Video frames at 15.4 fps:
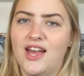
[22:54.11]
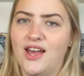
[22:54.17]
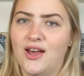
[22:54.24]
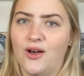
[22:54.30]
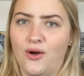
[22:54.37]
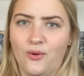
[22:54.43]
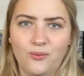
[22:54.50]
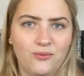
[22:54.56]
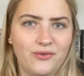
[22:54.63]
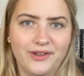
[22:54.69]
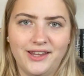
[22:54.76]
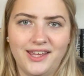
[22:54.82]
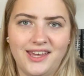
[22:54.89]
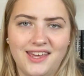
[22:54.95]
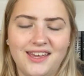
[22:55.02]

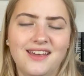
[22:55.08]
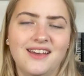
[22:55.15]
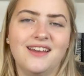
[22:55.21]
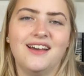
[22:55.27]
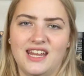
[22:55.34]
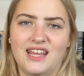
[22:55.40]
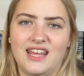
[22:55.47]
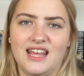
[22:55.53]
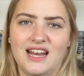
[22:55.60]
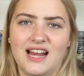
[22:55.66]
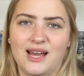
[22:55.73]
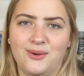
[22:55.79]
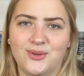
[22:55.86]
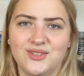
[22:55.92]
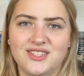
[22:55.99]
hopefully, and
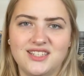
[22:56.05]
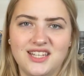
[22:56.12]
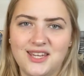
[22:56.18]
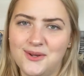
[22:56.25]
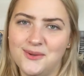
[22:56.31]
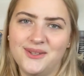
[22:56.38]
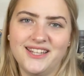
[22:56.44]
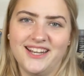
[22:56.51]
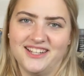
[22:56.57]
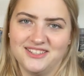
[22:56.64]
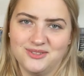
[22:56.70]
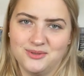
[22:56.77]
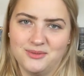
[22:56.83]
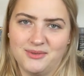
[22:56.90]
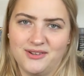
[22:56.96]
I will see you in the
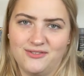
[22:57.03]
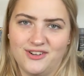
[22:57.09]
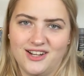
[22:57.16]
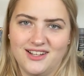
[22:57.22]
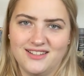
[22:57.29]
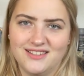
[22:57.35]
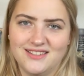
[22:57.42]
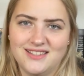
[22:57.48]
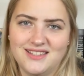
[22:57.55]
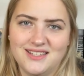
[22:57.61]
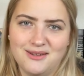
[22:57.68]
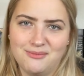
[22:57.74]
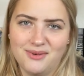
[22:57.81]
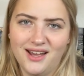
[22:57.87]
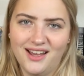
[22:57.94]
next one, my friends.
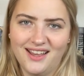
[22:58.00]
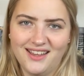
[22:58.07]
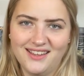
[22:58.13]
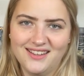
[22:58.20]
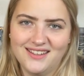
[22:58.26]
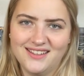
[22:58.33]
Bye!